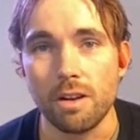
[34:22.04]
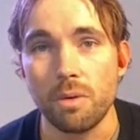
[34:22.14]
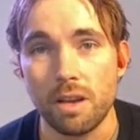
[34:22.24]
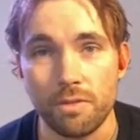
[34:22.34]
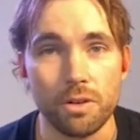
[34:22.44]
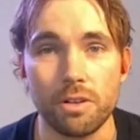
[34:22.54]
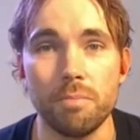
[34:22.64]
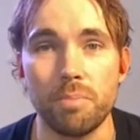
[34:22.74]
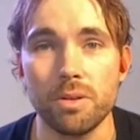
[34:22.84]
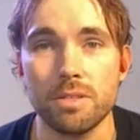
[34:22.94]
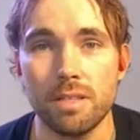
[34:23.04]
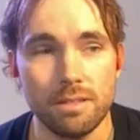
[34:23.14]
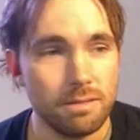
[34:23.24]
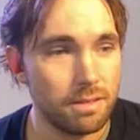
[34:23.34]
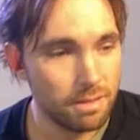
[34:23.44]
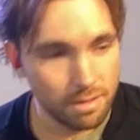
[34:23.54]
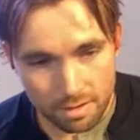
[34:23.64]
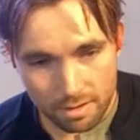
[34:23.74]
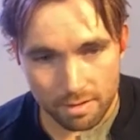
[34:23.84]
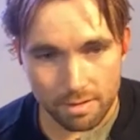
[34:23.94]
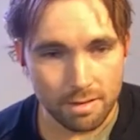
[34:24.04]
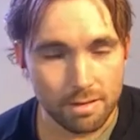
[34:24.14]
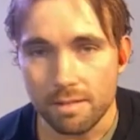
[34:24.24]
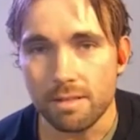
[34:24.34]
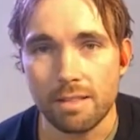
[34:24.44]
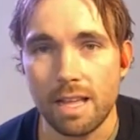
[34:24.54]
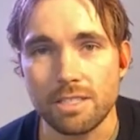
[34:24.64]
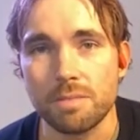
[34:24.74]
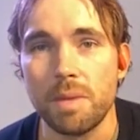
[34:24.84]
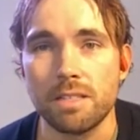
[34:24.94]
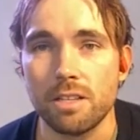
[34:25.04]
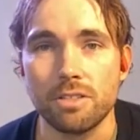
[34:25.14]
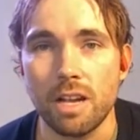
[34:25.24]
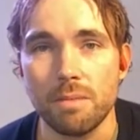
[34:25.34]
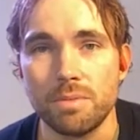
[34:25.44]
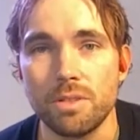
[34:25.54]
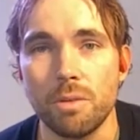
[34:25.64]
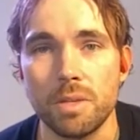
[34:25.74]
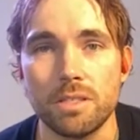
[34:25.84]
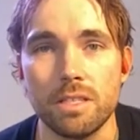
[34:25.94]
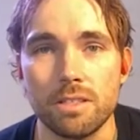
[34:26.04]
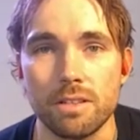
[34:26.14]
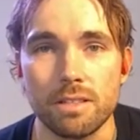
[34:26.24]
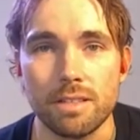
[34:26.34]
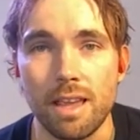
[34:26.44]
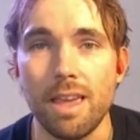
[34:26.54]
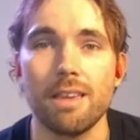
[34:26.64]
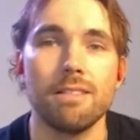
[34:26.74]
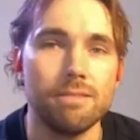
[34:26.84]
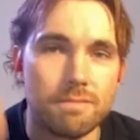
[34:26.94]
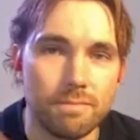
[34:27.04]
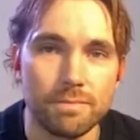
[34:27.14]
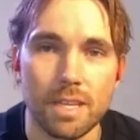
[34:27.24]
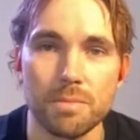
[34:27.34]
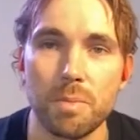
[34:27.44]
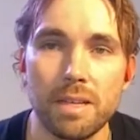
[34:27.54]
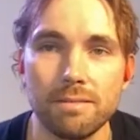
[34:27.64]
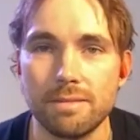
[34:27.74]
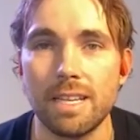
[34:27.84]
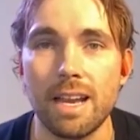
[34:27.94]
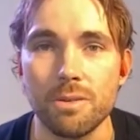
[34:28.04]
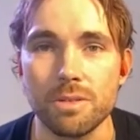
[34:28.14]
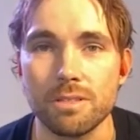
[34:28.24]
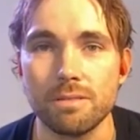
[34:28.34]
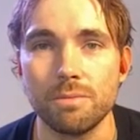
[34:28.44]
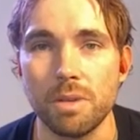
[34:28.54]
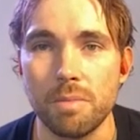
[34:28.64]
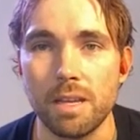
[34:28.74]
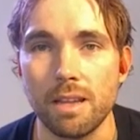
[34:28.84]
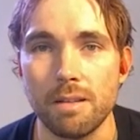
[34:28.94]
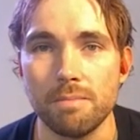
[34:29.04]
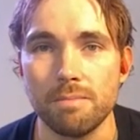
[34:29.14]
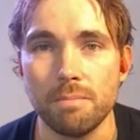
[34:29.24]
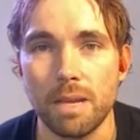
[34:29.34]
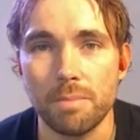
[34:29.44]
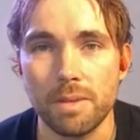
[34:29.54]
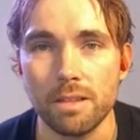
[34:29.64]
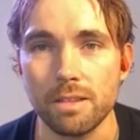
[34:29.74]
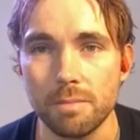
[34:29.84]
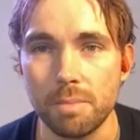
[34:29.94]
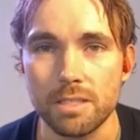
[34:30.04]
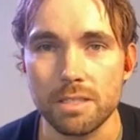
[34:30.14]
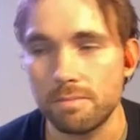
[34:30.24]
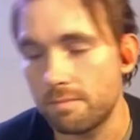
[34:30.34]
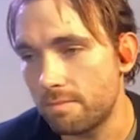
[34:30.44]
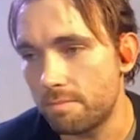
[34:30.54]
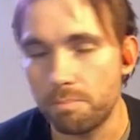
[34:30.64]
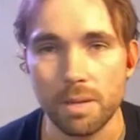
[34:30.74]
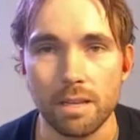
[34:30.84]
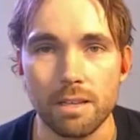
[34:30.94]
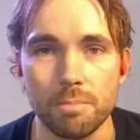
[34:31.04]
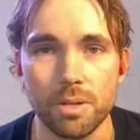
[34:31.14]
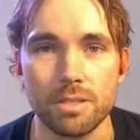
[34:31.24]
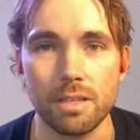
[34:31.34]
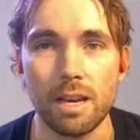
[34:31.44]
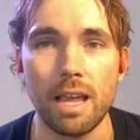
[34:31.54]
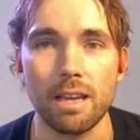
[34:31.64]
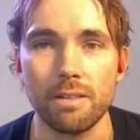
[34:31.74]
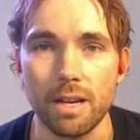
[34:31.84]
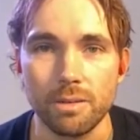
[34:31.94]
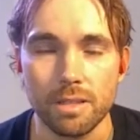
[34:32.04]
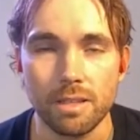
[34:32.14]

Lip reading: And if you're a good person, that just makes their job so much easier to say, hey, come spend 10 hours with me and make me look good by just being a good person and hanging around.